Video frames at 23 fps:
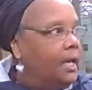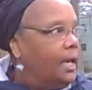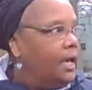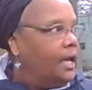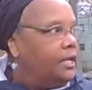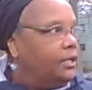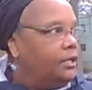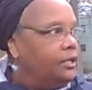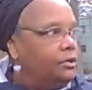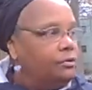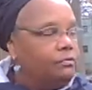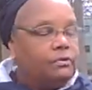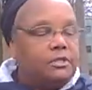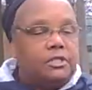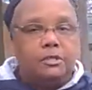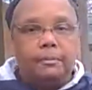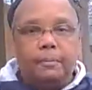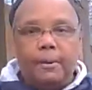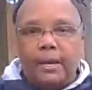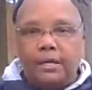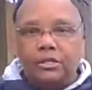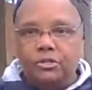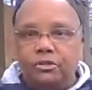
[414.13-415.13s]
and you
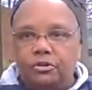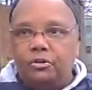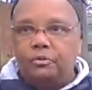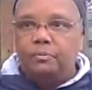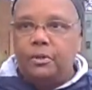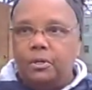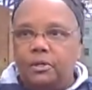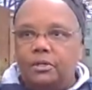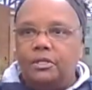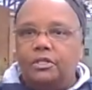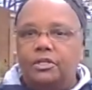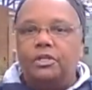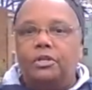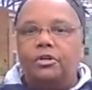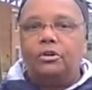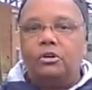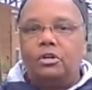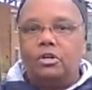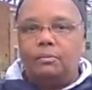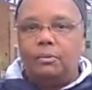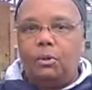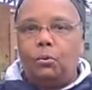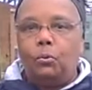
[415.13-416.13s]
respect your community, you're
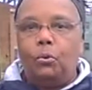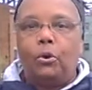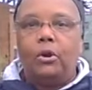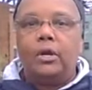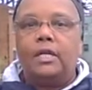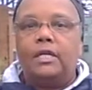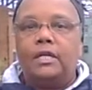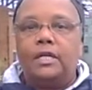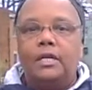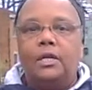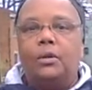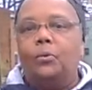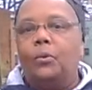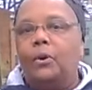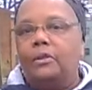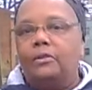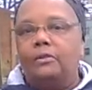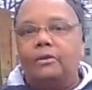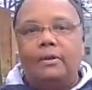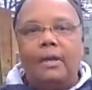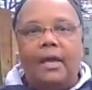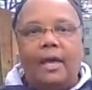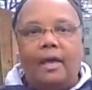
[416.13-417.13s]
going to be working in it
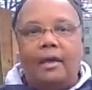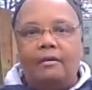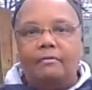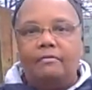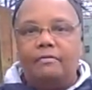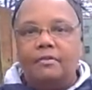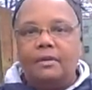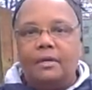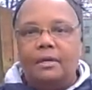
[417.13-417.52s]
whether you have